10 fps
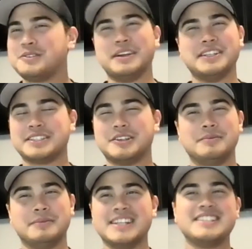20 so
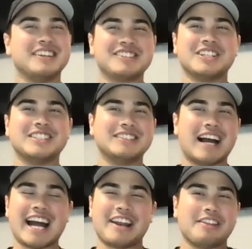minutes here, so
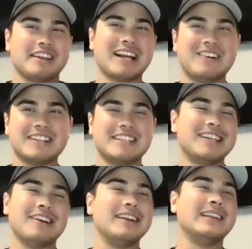I don't think I want to
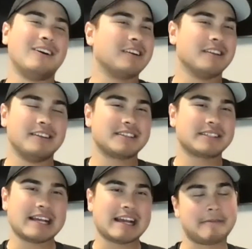take you any longer than this.